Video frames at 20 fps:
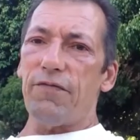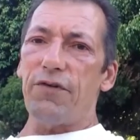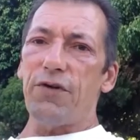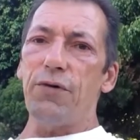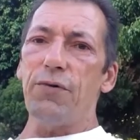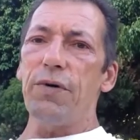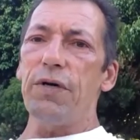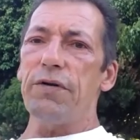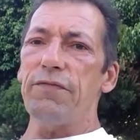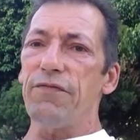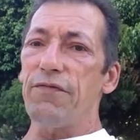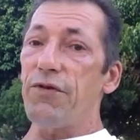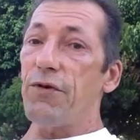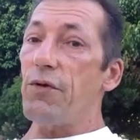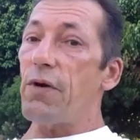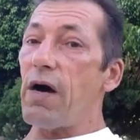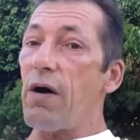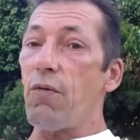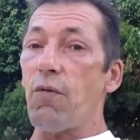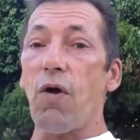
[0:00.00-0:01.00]

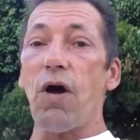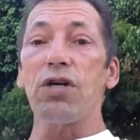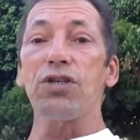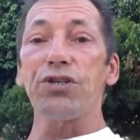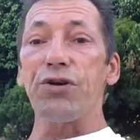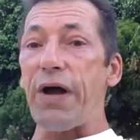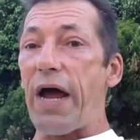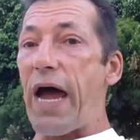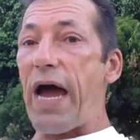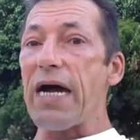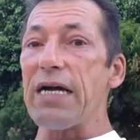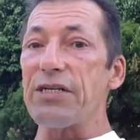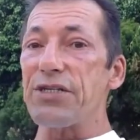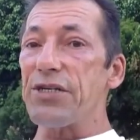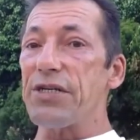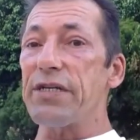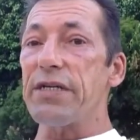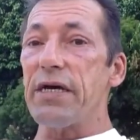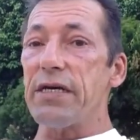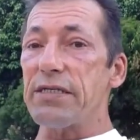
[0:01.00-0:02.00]
view how Roger
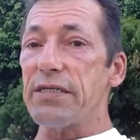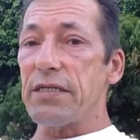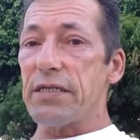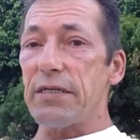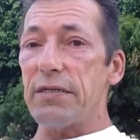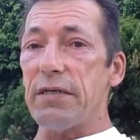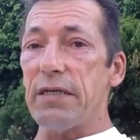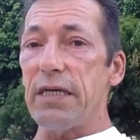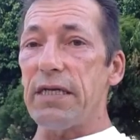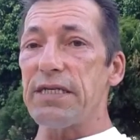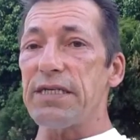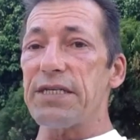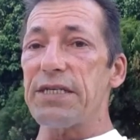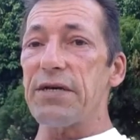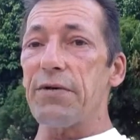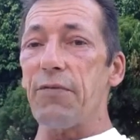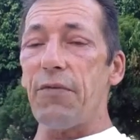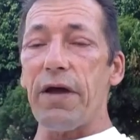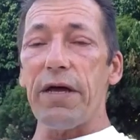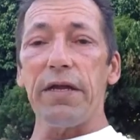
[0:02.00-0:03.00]
actually does a
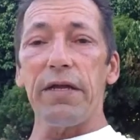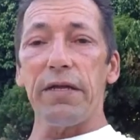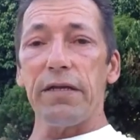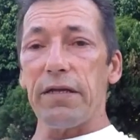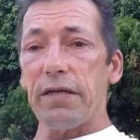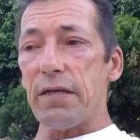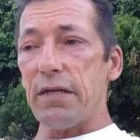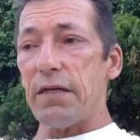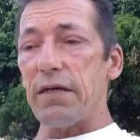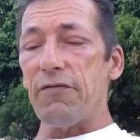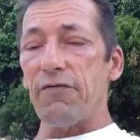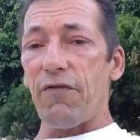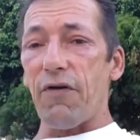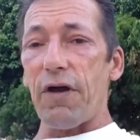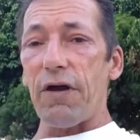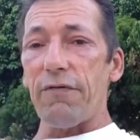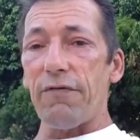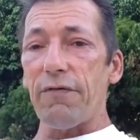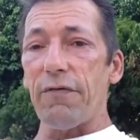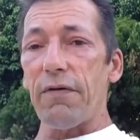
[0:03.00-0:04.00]
listing right in
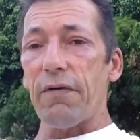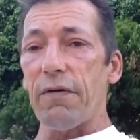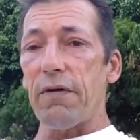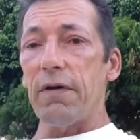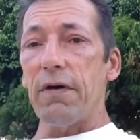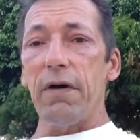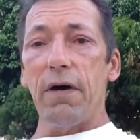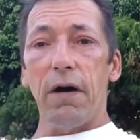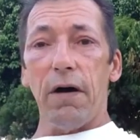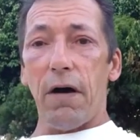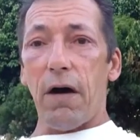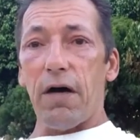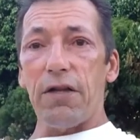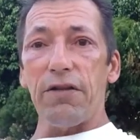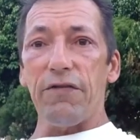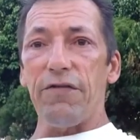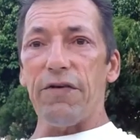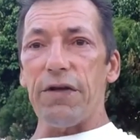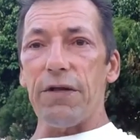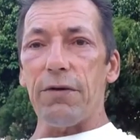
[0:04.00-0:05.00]
front of
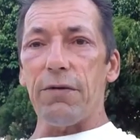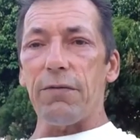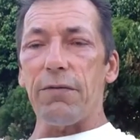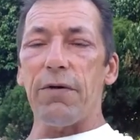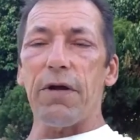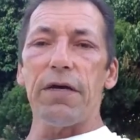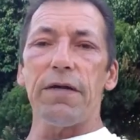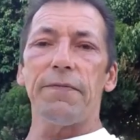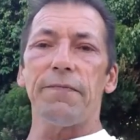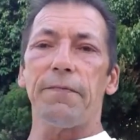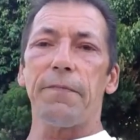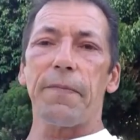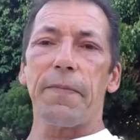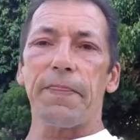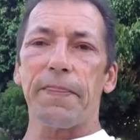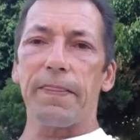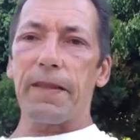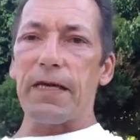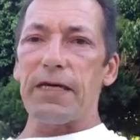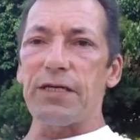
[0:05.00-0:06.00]
on the video, right?
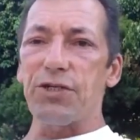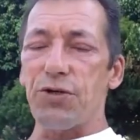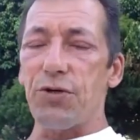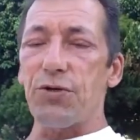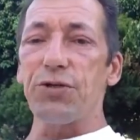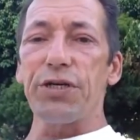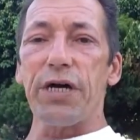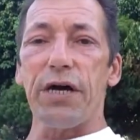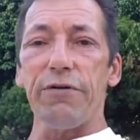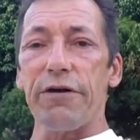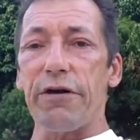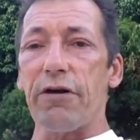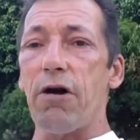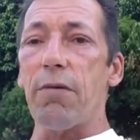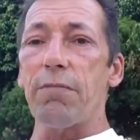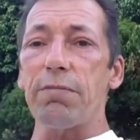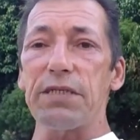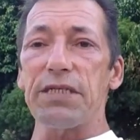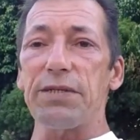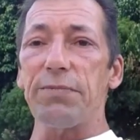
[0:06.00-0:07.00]
It shows you how he
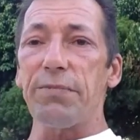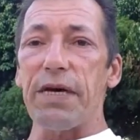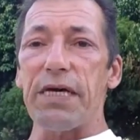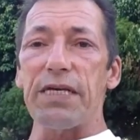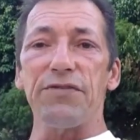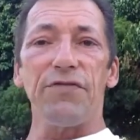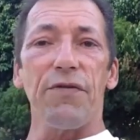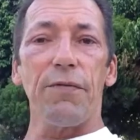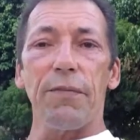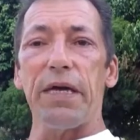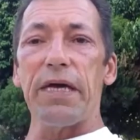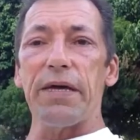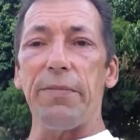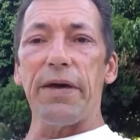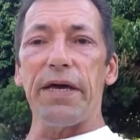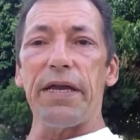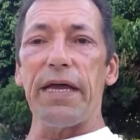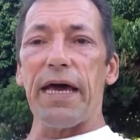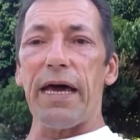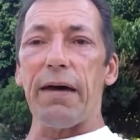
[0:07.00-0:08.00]
copies and pastes from
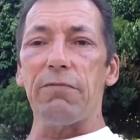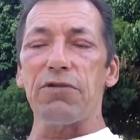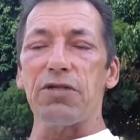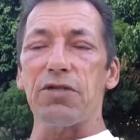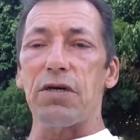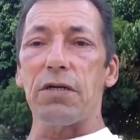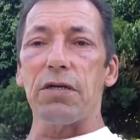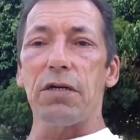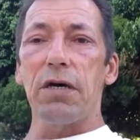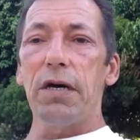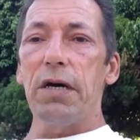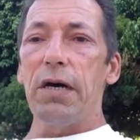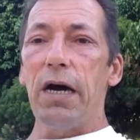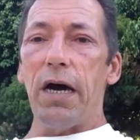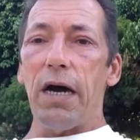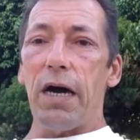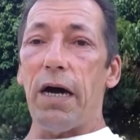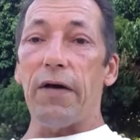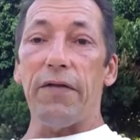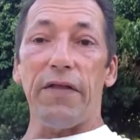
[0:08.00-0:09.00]
eBay to Amazon.
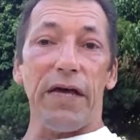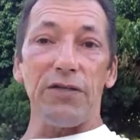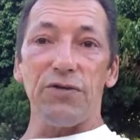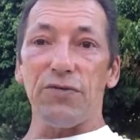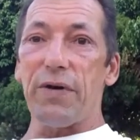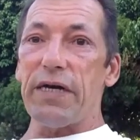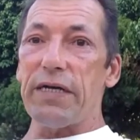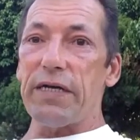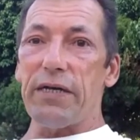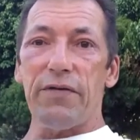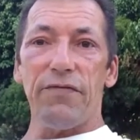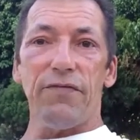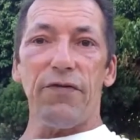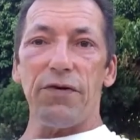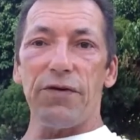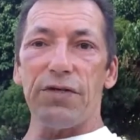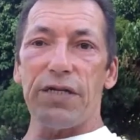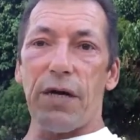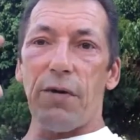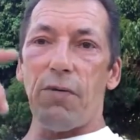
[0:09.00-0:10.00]
That's what I did
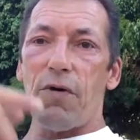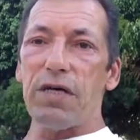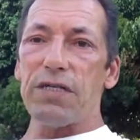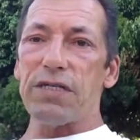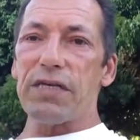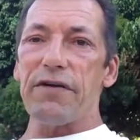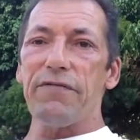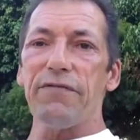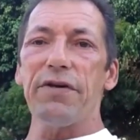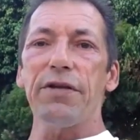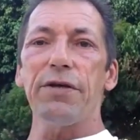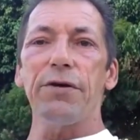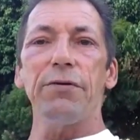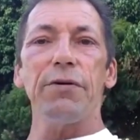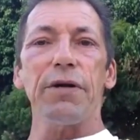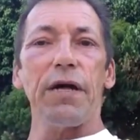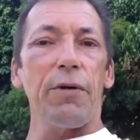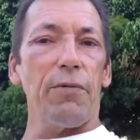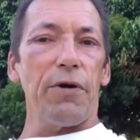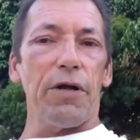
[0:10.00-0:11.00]
first. I watched that
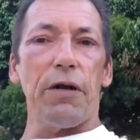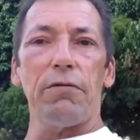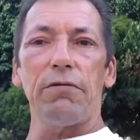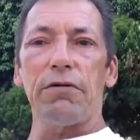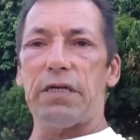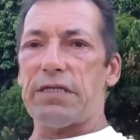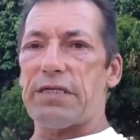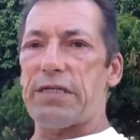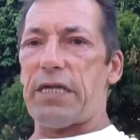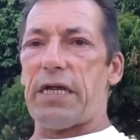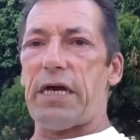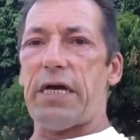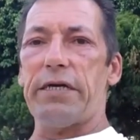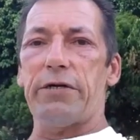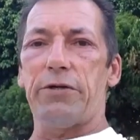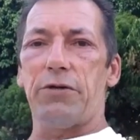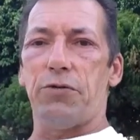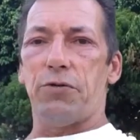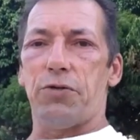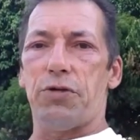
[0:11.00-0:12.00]
video and I went out and I said, I
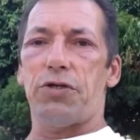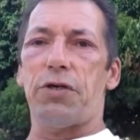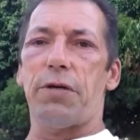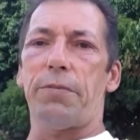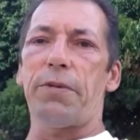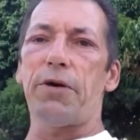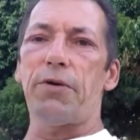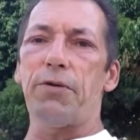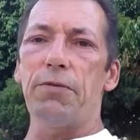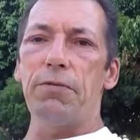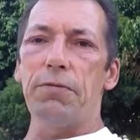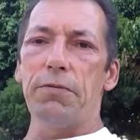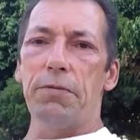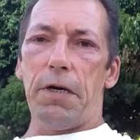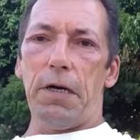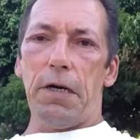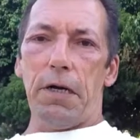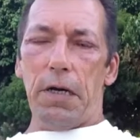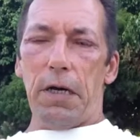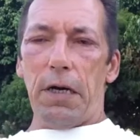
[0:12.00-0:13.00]
can do this on my own.
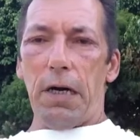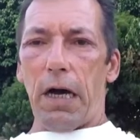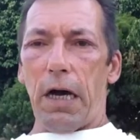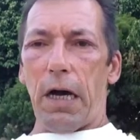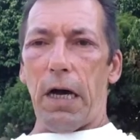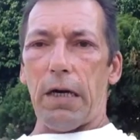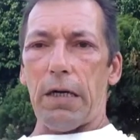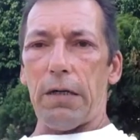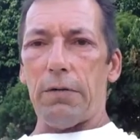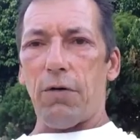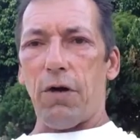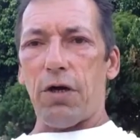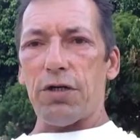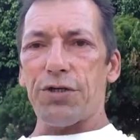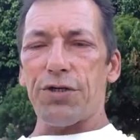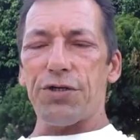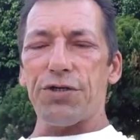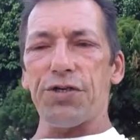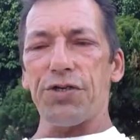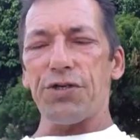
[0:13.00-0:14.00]

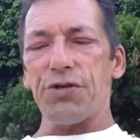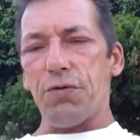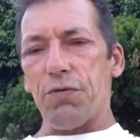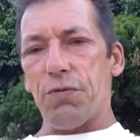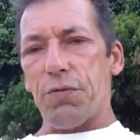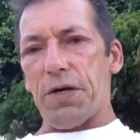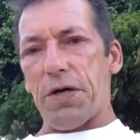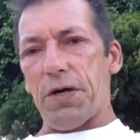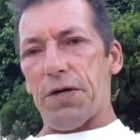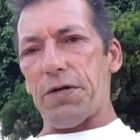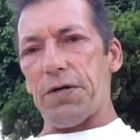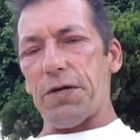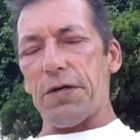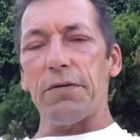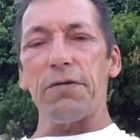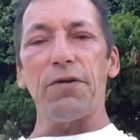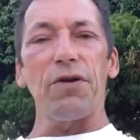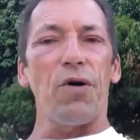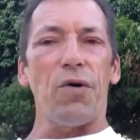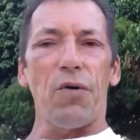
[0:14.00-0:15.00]
Roger just showed me how to.
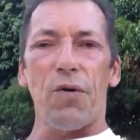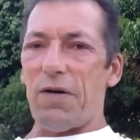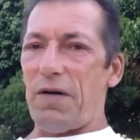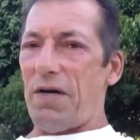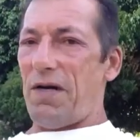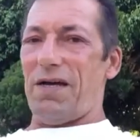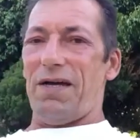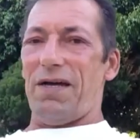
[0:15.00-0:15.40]
No.